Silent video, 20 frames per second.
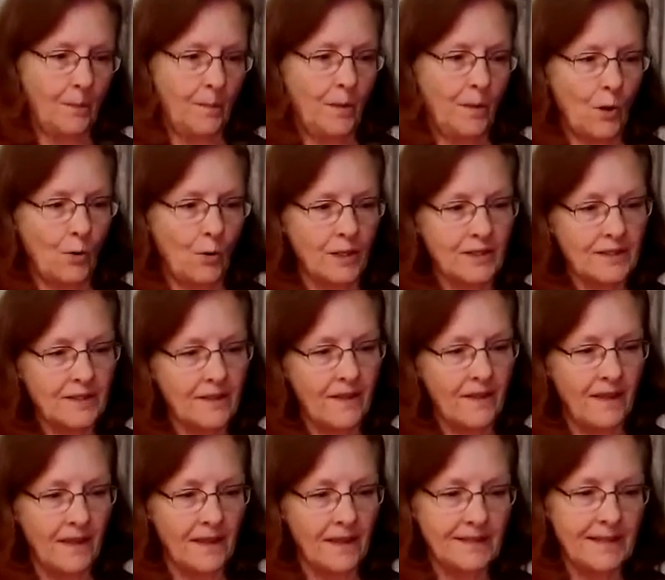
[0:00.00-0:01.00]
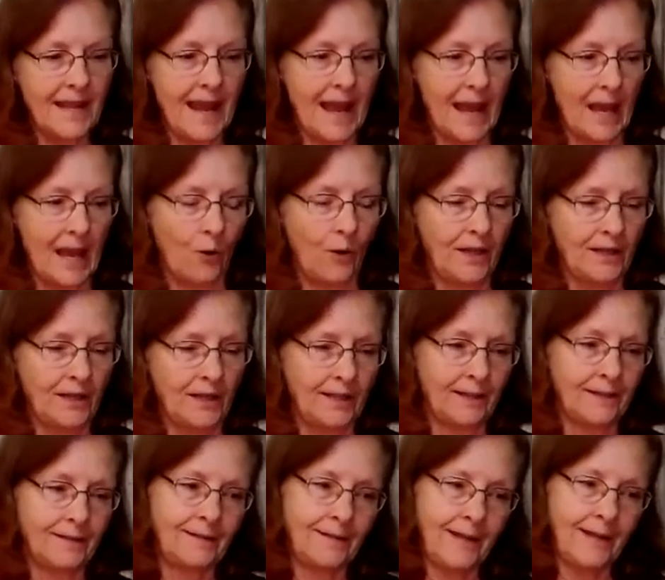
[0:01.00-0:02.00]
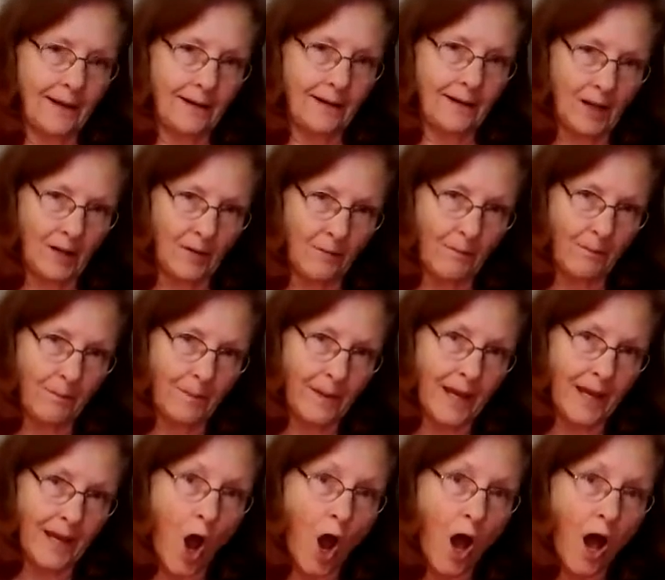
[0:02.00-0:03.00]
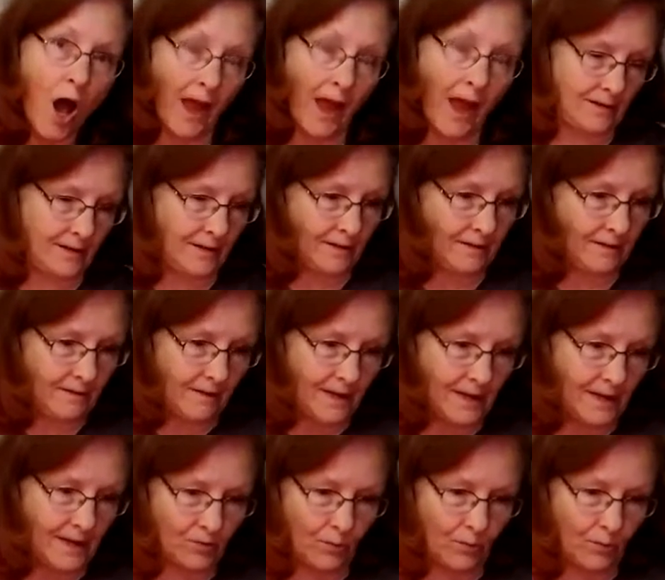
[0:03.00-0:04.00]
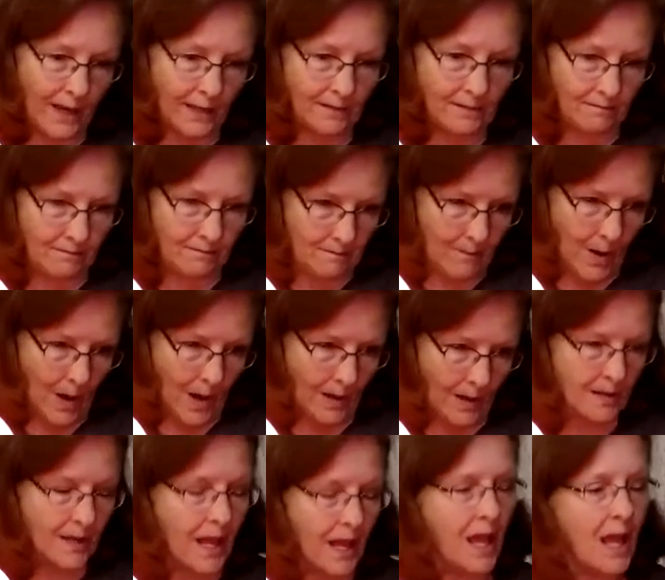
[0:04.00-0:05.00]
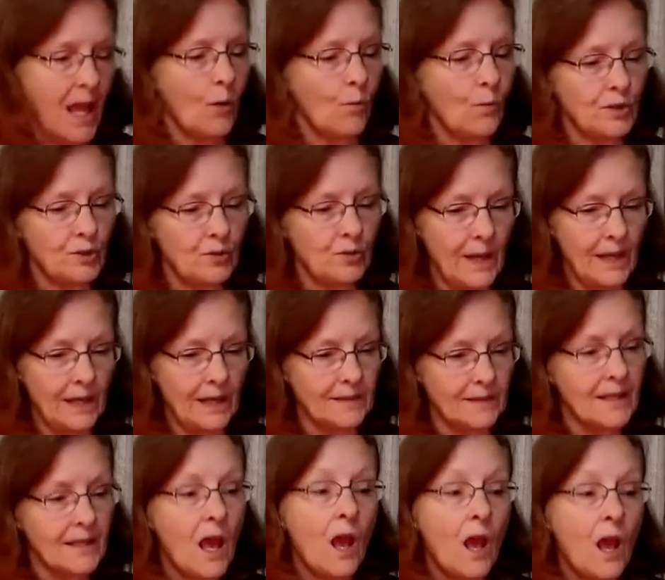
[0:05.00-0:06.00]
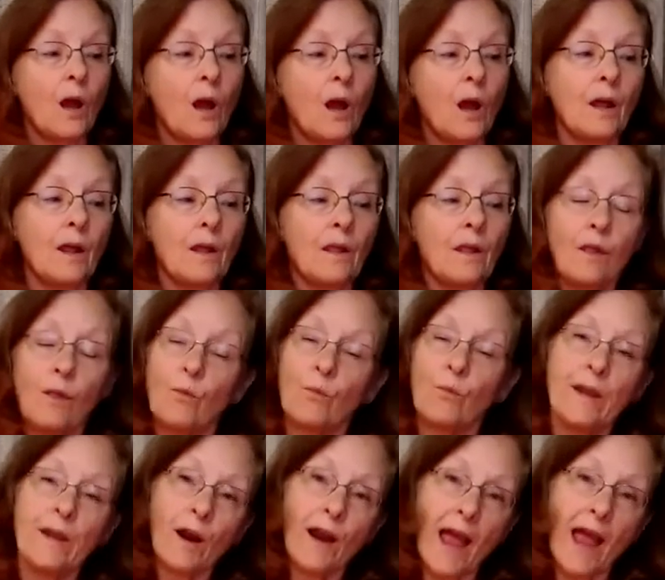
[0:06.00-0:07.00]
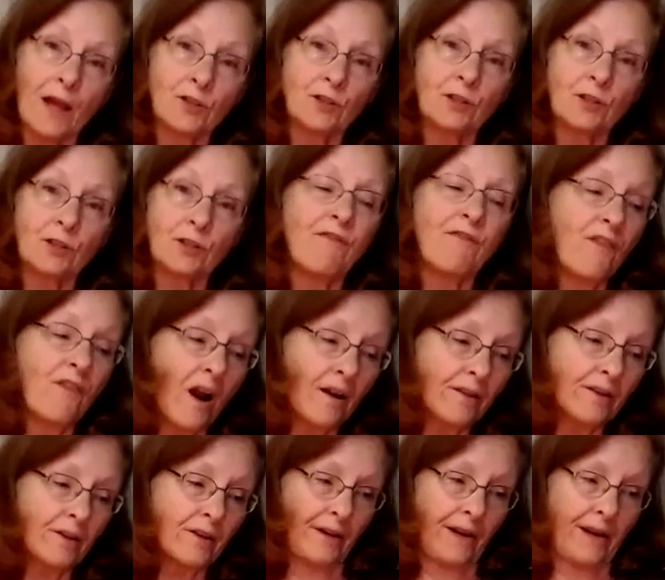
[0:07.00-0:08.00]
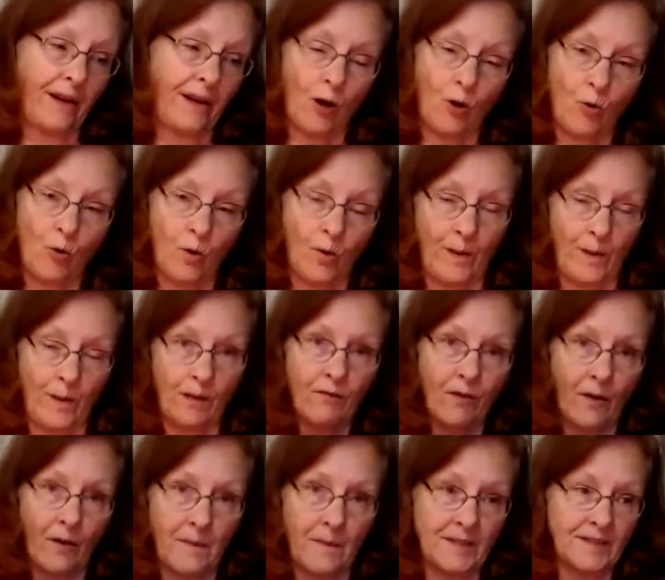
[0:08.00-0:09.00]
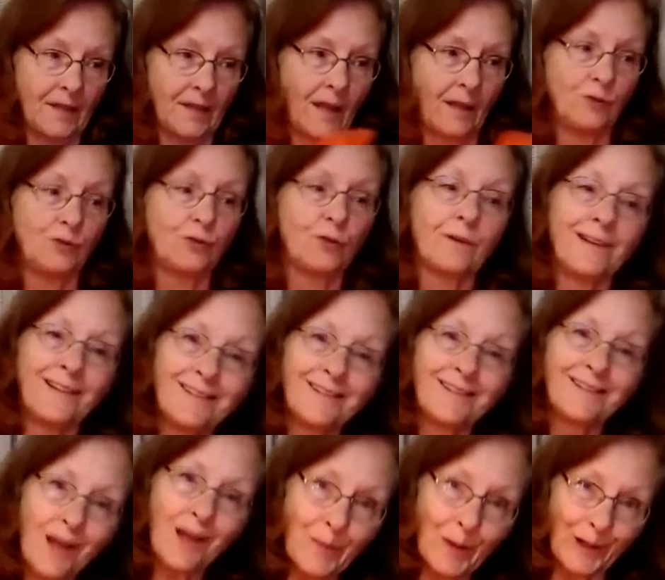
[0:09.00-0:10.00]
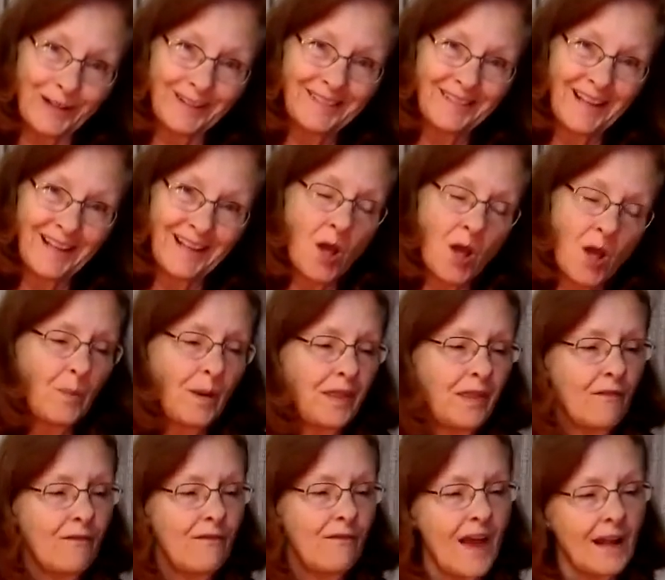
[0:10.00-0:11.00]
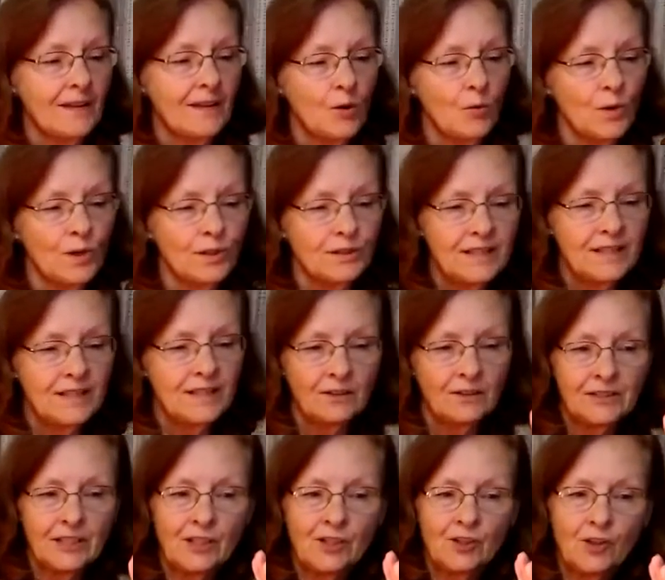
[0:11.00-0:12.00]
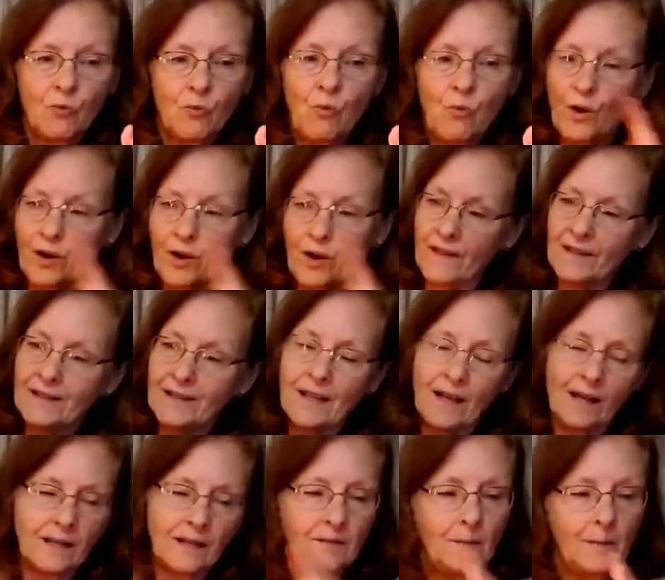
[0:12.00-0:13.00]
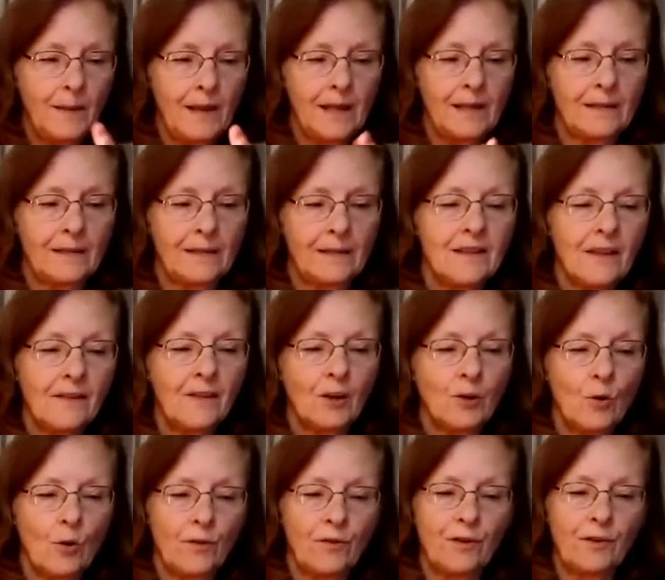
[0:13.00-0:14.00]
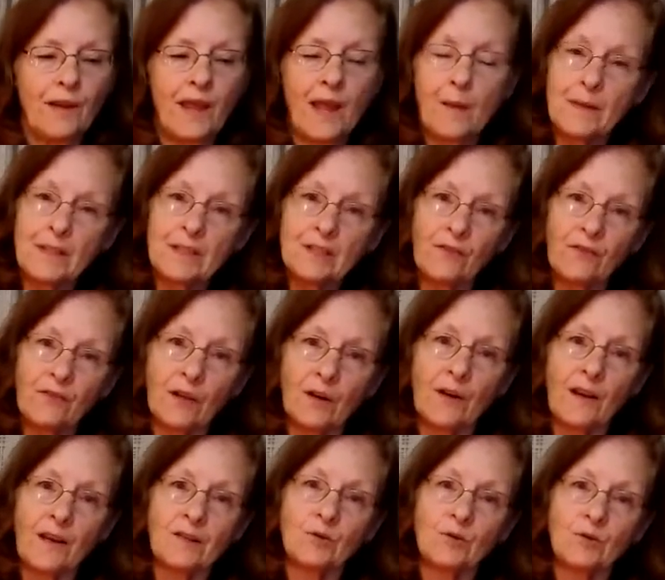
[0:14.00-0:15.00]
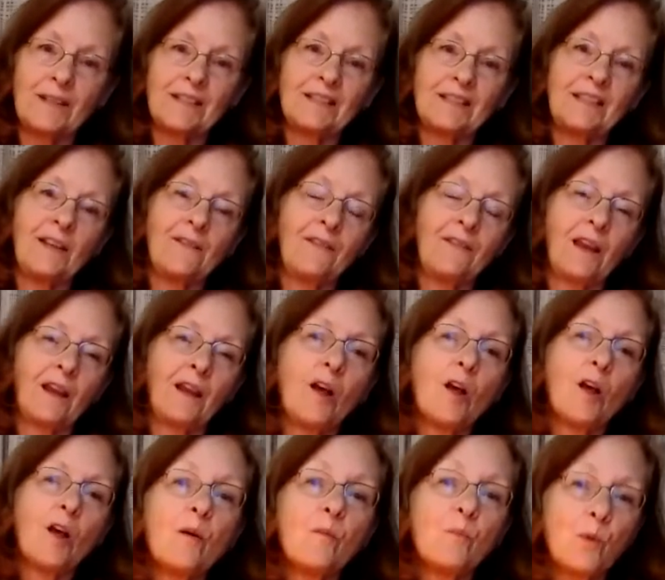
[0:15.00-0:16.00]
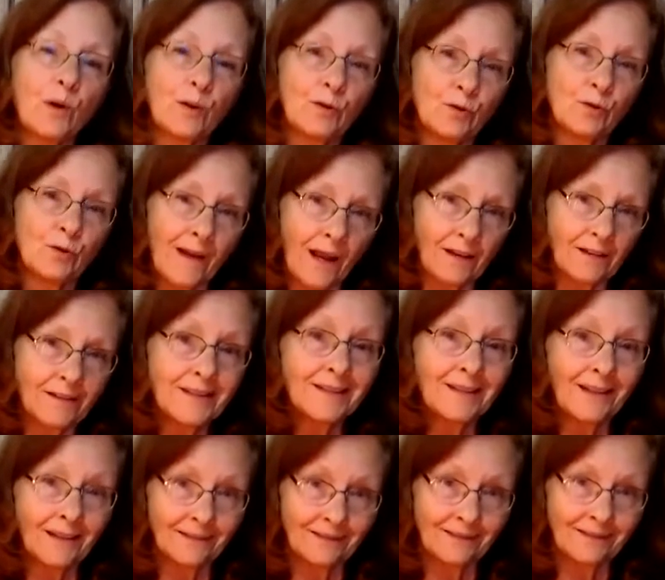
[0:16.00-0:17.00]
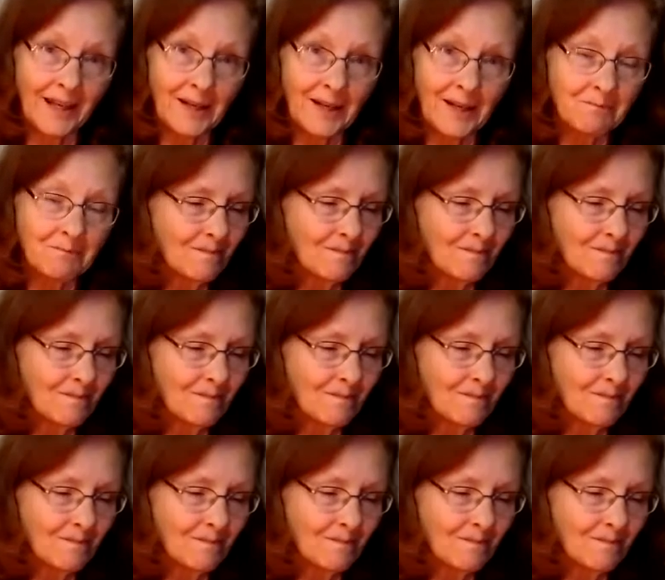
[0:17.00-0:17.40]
Notice this now is extended beyond this red part, which means we are actually farther in our orbit from the sun during summer. But the fact that we're tilted toward the sun means that the northern hemisphere is receiving the more direct sunlight.